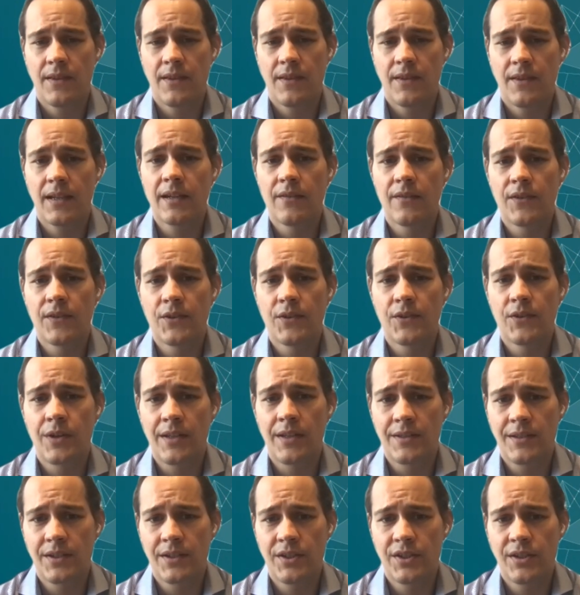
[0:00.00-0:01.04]
If you think of the
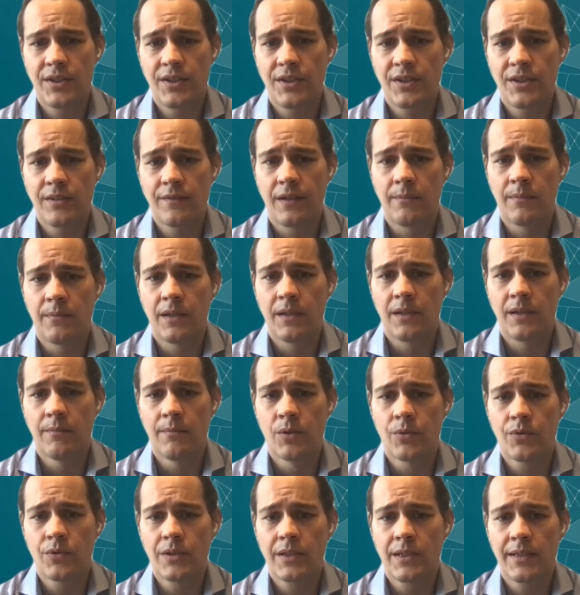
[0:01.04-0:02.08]
transition from
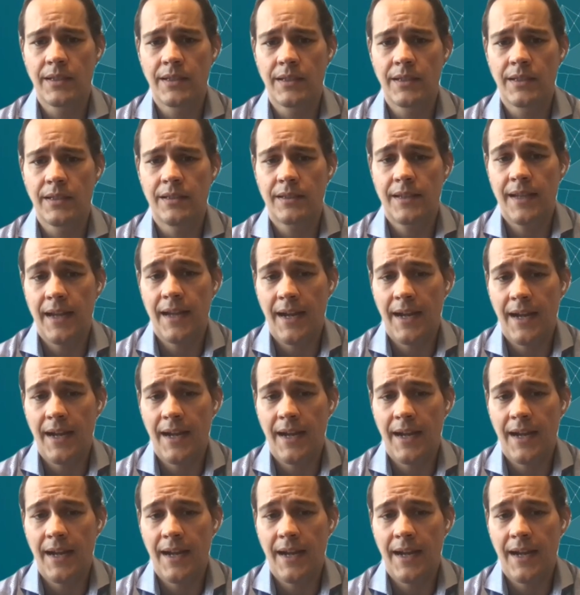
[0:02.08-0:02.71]
mostly